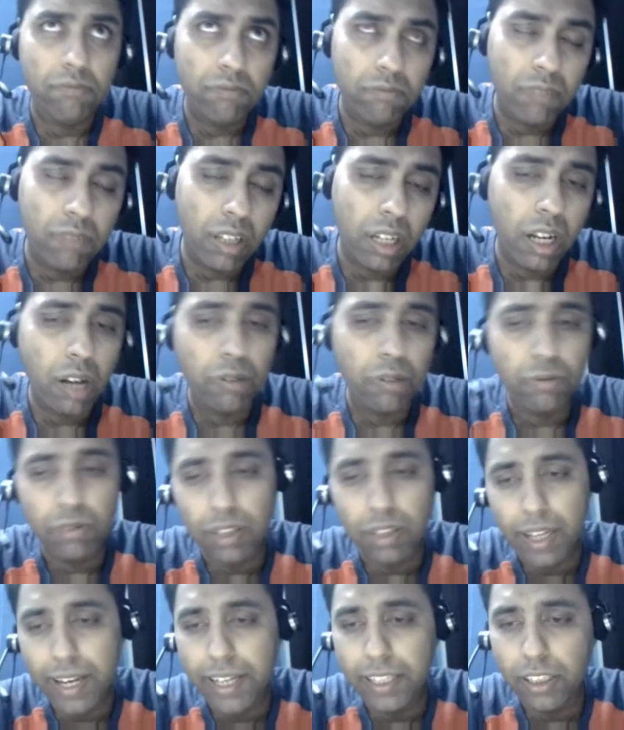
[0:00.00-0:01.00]

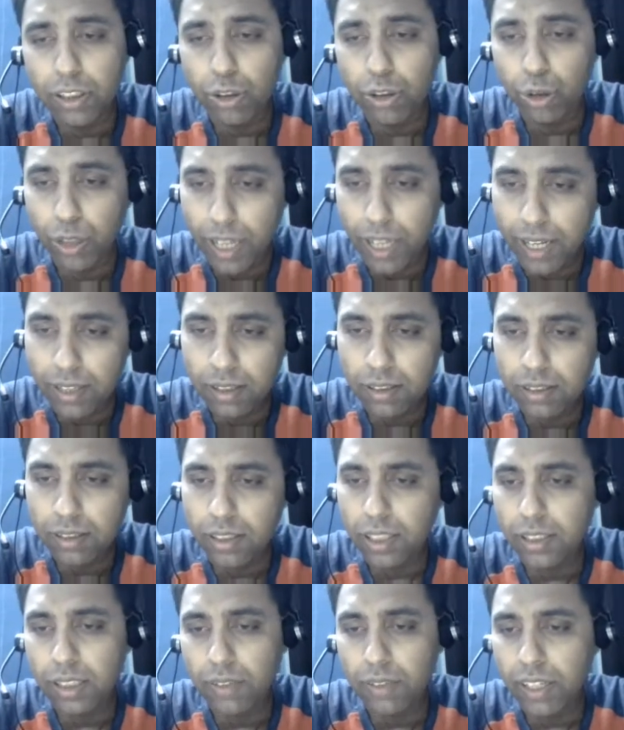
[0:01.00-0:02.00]
around 8 to 10,
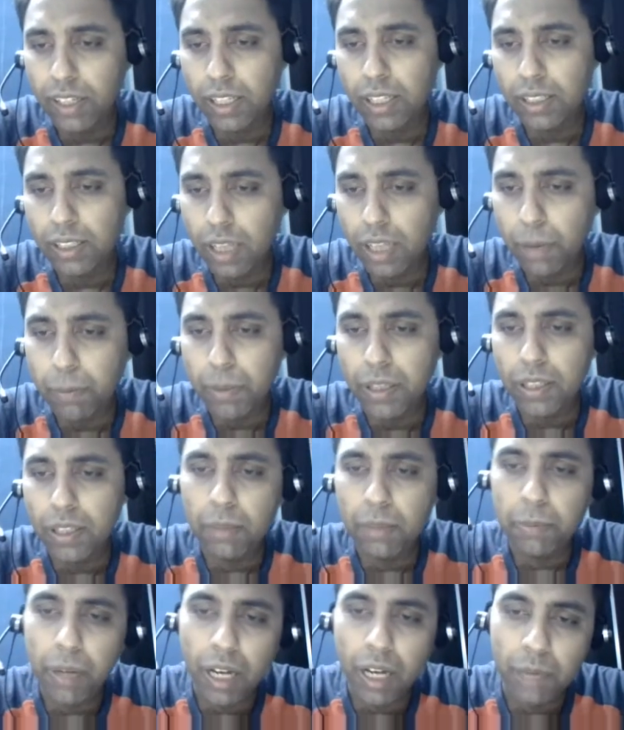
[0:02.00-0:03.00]
just giving an example,
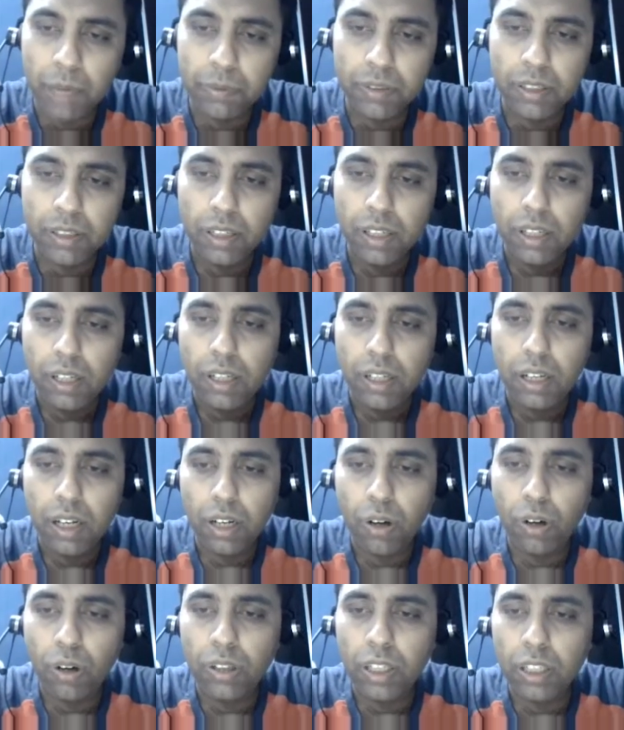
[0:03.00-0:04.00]
then perhaps
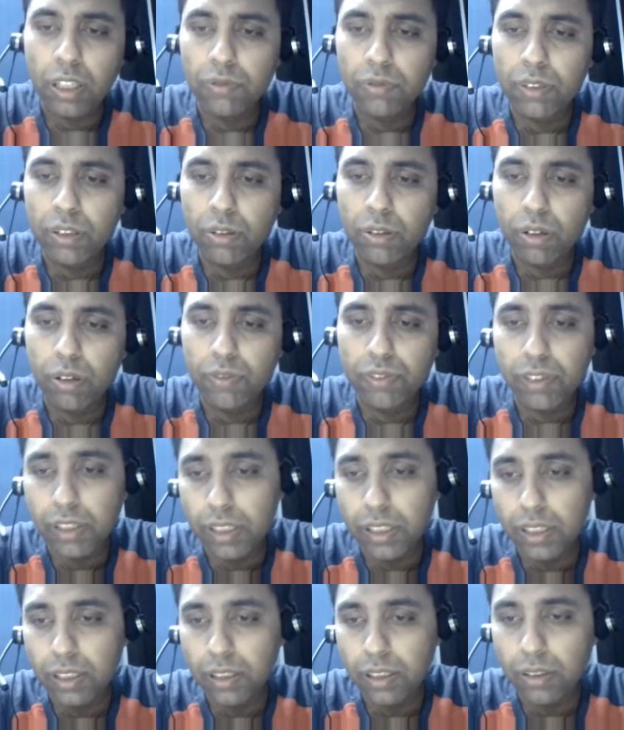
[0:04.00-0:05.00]
a context window of
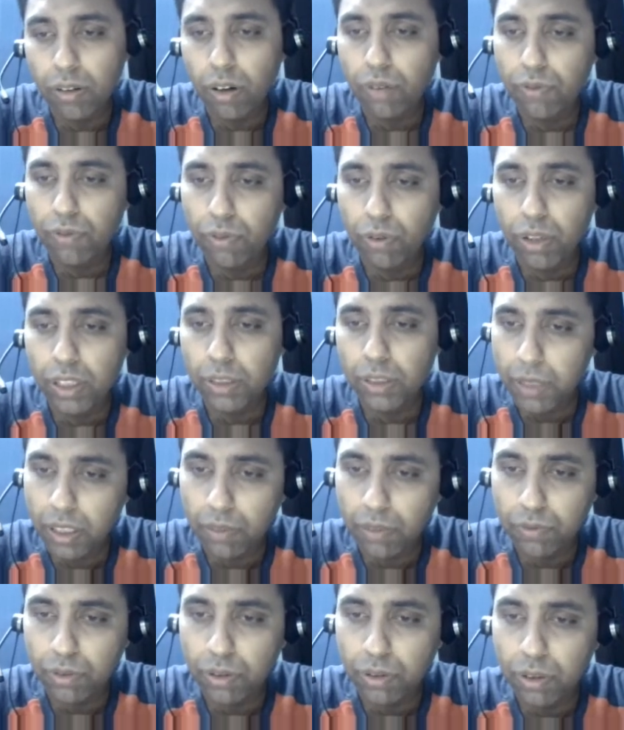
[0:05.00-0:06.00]
3 or 4 is
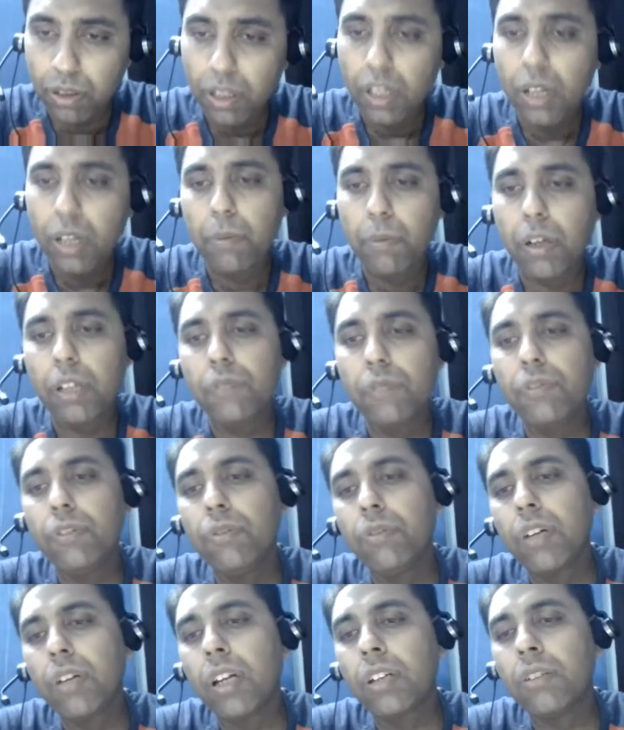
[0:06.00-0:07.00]
meaningful. But if you
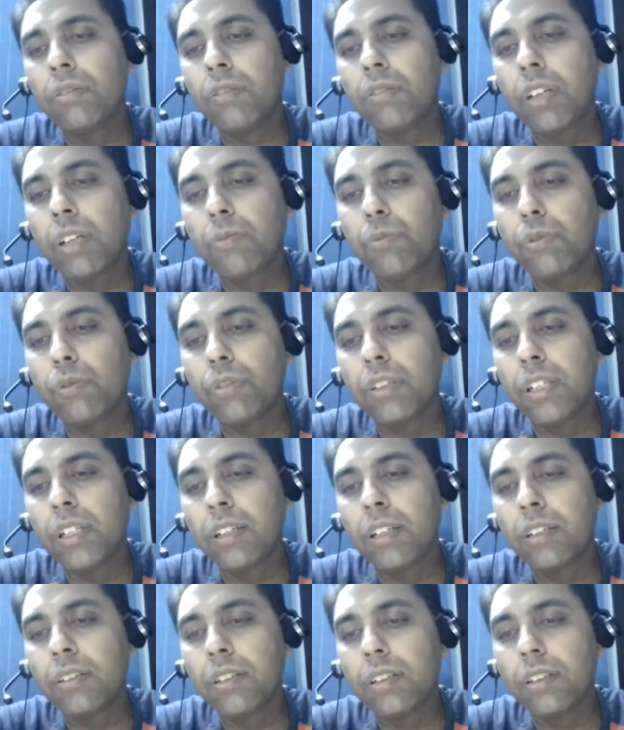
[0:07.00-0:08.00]
look at, that most
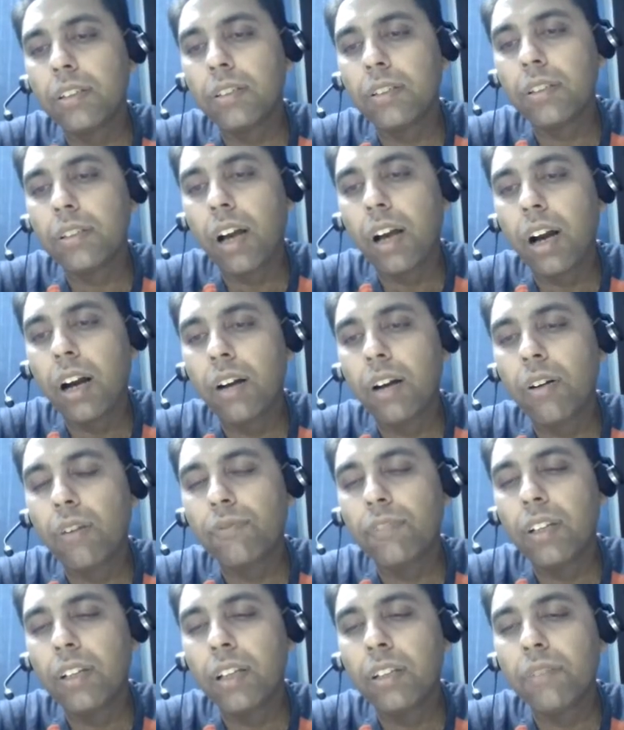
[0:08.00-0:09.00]
sentences are
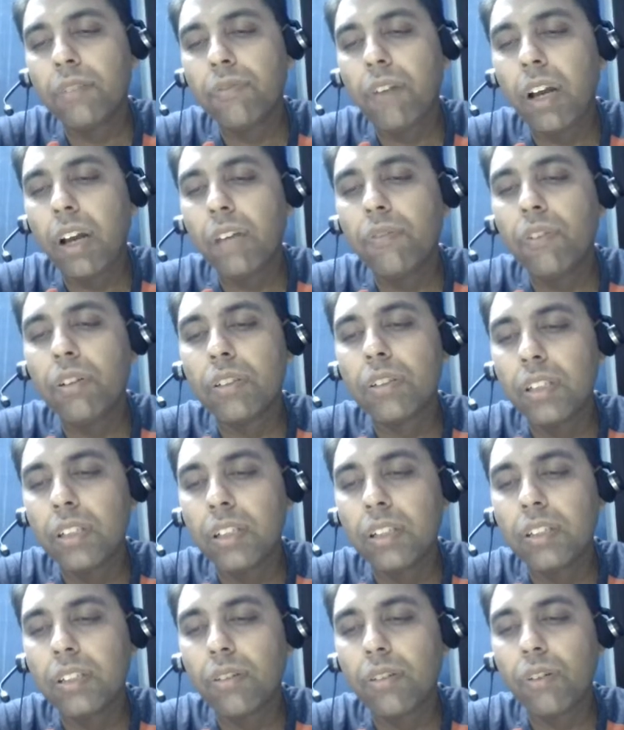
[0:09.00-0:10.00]
of the length 5 or
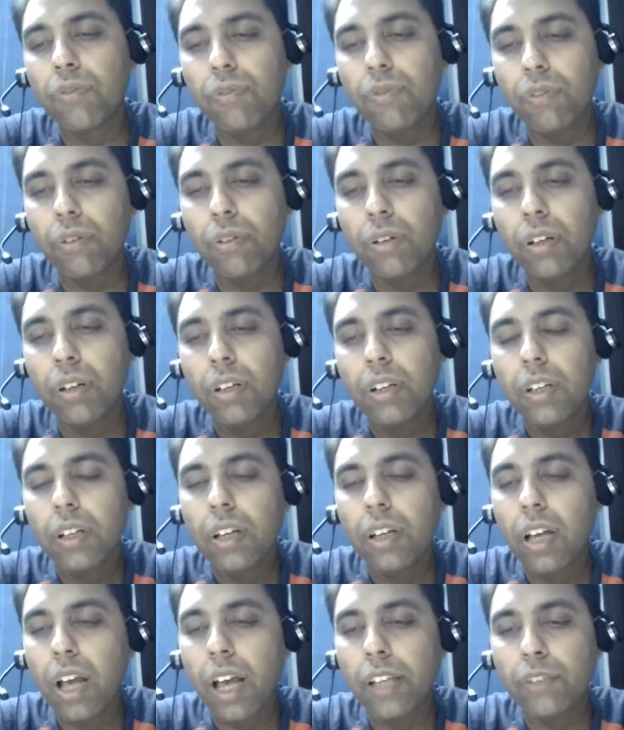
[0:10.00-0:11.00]
6 or 4,
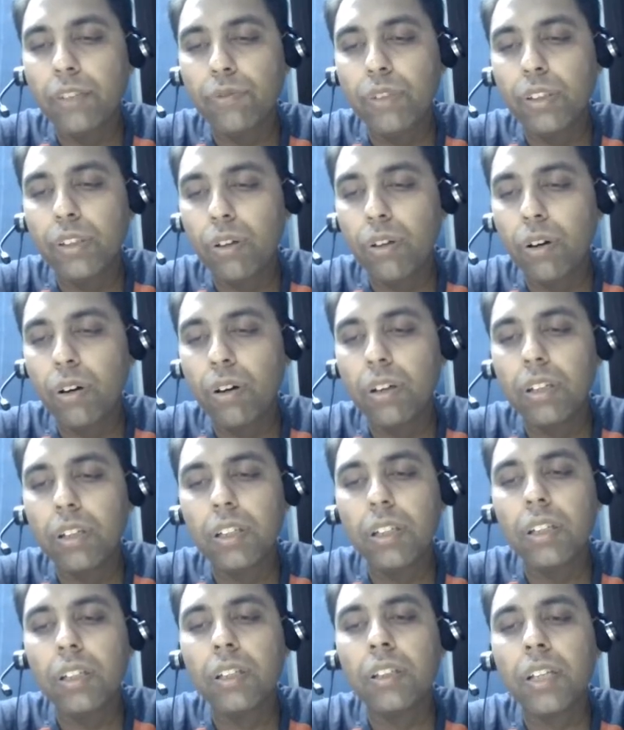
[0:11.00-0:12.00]
as we saw
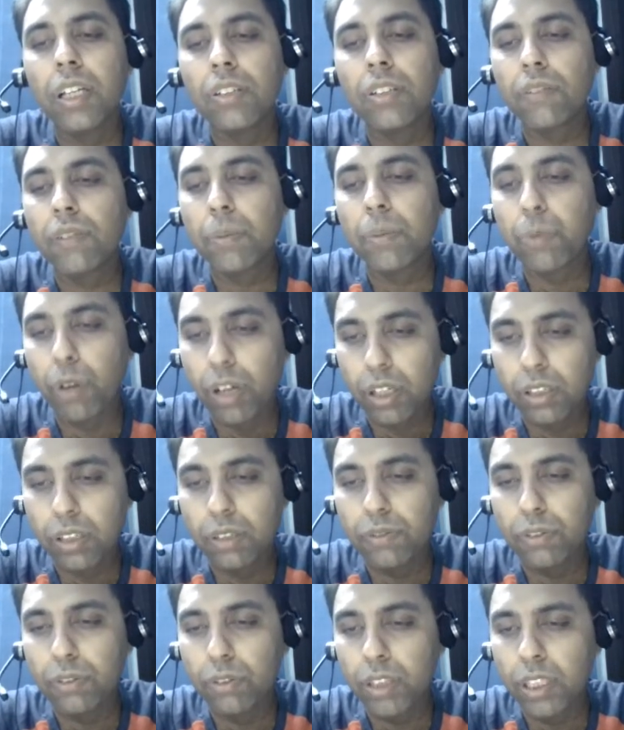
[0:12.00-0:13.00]
in case of the product
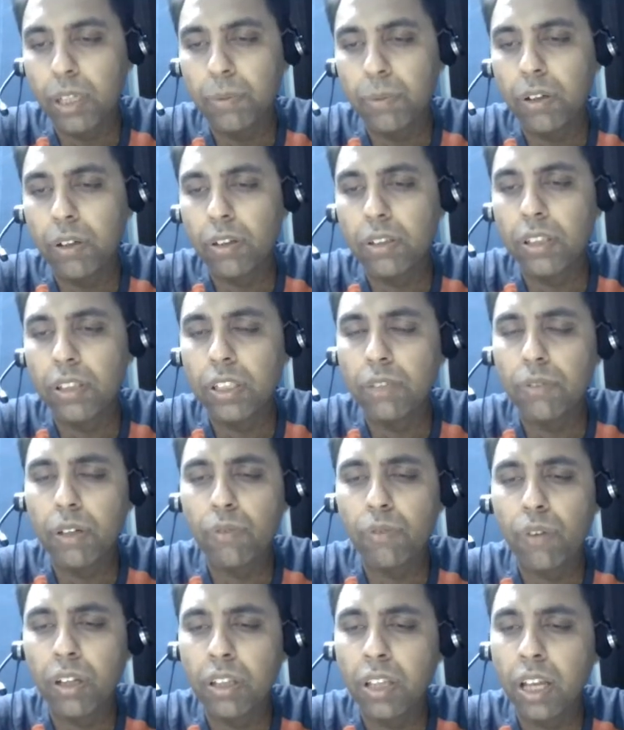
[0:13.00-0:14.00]
review data, because these were
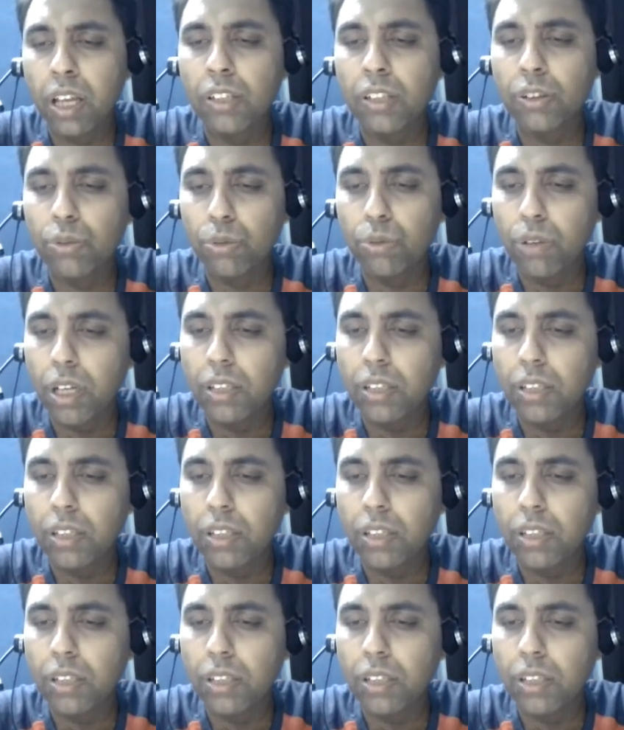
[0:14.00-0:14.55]
one line, two line